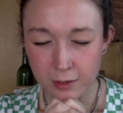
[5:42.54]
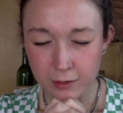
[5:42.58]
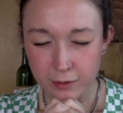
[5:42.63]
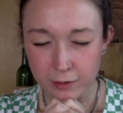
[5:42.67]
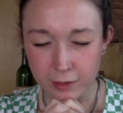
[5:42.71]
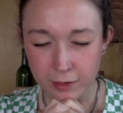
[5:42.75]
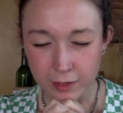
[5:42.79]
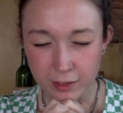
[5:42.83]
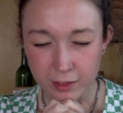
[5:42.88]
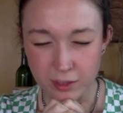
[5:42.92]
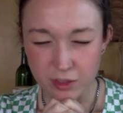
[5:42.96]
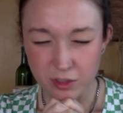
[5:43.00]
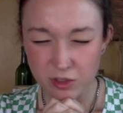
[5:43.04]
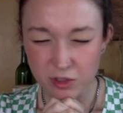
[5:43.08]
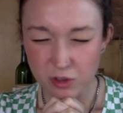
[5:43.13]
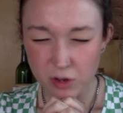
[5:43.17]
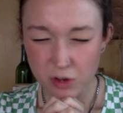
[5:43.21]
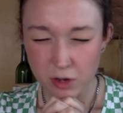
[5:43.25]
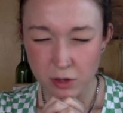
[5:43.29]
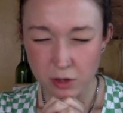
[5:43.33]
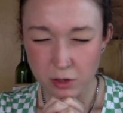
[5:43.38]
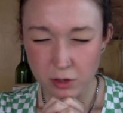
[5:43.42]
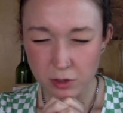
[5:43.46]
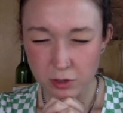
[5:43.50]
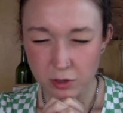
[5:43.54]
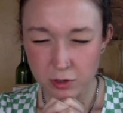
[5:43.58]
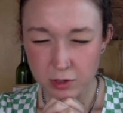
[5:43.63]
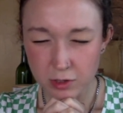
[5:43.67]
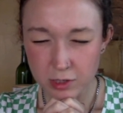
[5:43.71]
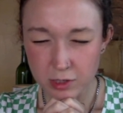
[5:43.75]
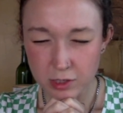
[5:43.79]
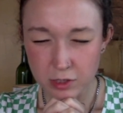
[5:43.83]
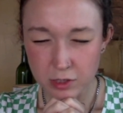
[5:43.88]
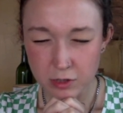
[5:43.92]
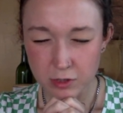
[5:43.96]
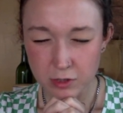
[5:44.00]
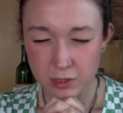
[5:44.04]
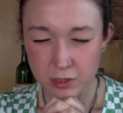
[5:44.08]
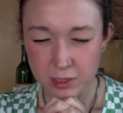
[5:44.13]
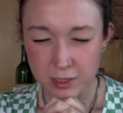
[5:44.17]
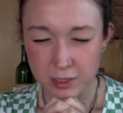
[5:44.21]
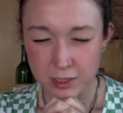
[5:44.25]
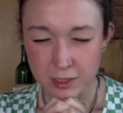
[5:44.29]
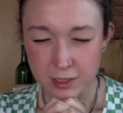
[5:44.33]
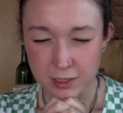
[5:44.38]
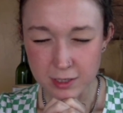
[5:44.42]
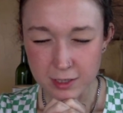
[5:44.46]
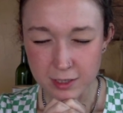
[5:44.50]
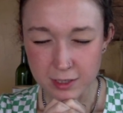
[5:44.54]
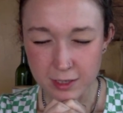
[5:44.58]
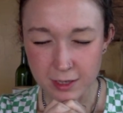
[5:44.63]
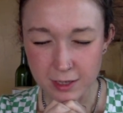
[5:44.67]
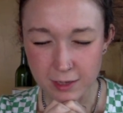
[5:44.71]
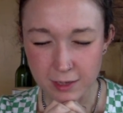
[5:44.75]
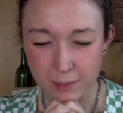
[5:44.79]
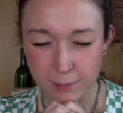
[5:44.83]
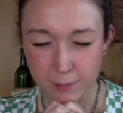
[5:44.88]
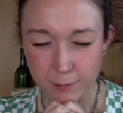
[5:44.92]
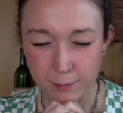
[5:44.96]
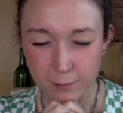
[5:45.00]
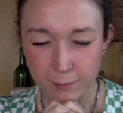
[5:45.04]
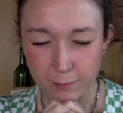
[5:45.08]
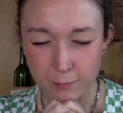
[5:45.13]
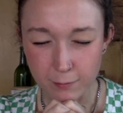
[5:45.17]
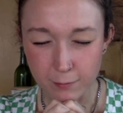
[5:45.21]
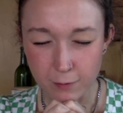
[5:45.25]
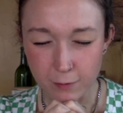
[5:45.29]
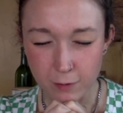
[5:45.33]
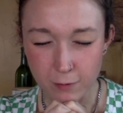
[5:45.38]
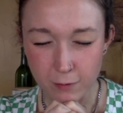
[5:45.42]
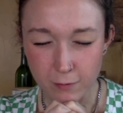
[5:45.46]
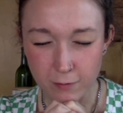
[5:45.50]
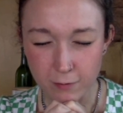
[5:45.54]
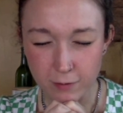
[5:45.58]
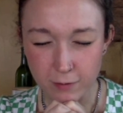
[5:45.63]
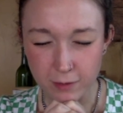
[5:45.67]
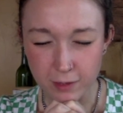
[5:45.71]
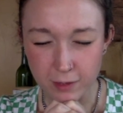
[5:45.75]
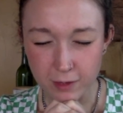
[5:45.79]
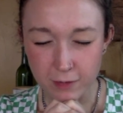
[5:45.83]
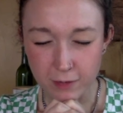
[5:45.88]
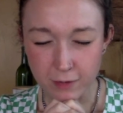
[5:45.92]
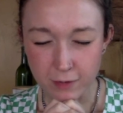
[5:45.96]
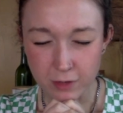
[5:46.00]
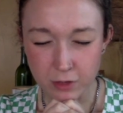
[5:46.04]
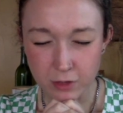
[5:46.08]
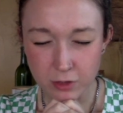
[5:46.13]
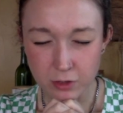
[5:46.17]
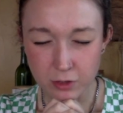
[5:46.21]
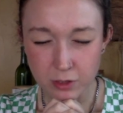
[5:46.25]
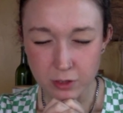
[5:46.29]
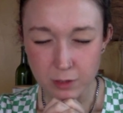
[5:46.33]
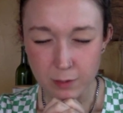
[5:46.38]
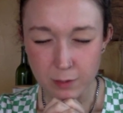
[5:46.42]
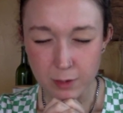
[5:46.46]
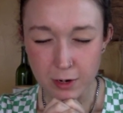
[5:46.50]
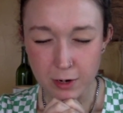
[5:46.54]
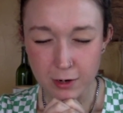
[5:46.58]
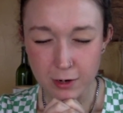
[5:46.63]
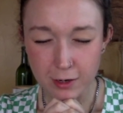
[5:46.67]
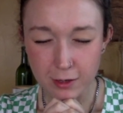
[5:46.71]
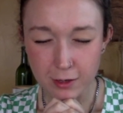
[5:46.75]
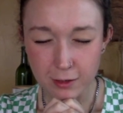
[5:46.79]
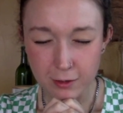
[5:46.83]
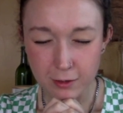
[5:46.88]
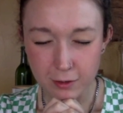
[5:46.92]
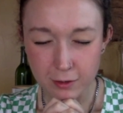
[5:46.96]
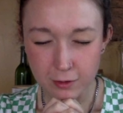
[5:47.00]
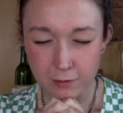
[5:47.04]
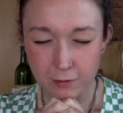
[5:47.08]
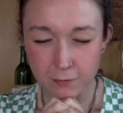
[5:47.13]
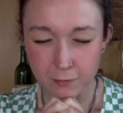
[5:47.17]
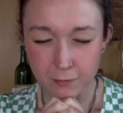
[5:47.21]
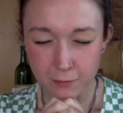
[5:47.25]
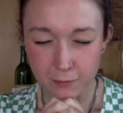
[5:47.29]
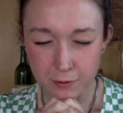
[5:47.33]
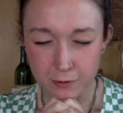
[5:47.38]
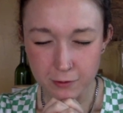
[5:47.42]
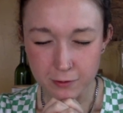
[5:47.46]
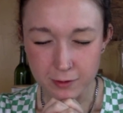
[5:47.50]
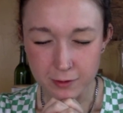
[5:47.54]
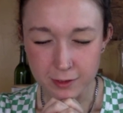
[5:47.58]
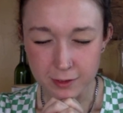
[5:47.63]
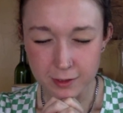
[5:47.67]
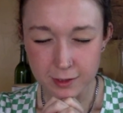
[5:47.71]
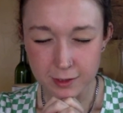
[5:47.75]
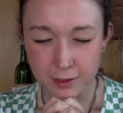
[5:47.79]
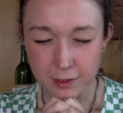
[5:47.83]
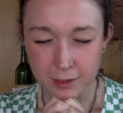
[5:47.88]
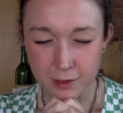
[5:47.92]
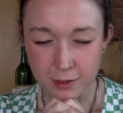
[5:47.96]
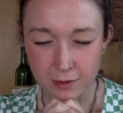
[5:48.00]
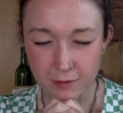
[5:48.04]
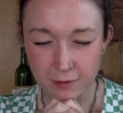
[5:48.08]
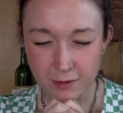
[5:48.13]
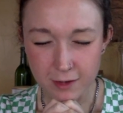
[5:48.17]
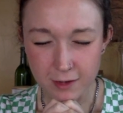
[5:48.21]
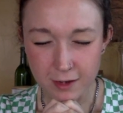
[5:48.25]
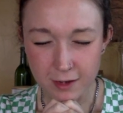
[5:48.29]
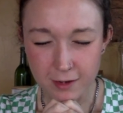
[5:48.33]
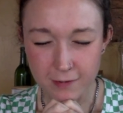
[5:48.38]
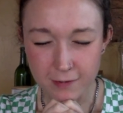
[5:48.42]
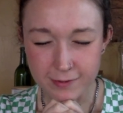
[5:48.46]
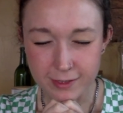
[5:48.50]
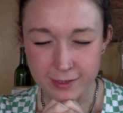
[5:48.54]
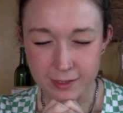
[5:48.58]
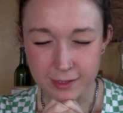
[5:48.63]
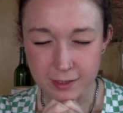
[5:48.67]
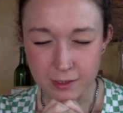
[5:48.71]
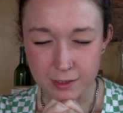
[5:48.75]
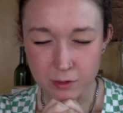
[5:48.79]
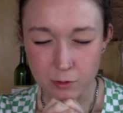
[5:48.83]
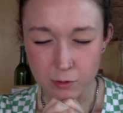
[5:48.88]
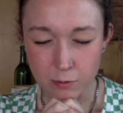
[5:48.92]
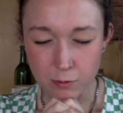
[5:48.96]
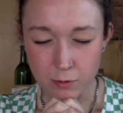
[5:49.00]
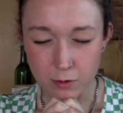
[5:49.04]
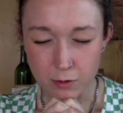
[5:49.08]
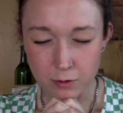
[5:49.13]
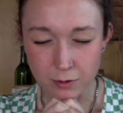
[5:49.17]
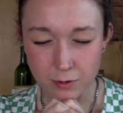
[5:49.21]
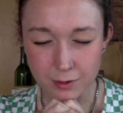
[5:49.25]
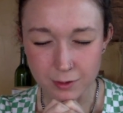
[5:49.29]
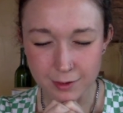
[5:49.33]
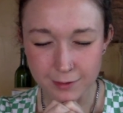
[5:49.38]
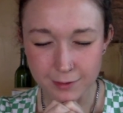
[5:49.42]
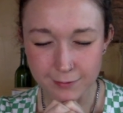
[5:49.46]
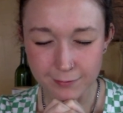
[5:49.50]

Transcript: like strong, sturdy trees and hopefully eventually bearing good fruit in our lives and in the world.